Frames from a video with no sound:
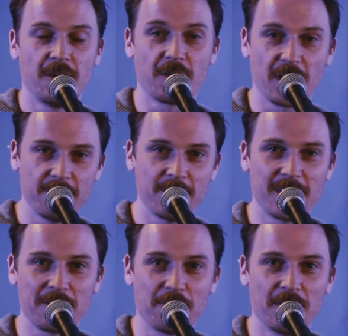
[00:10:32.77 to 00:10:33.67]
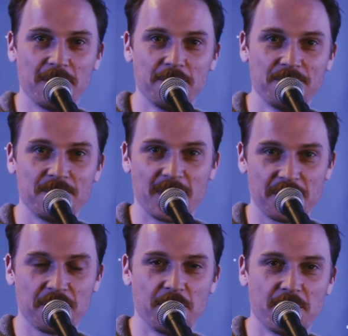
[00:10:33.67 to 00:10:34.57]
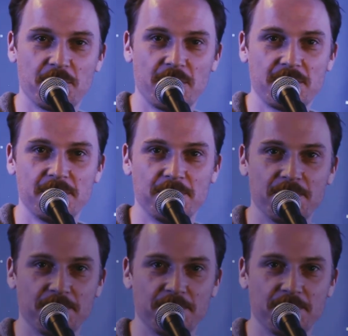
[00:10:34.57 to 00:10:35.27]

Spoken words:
Okay, that's all for now. Thanks very much for watching.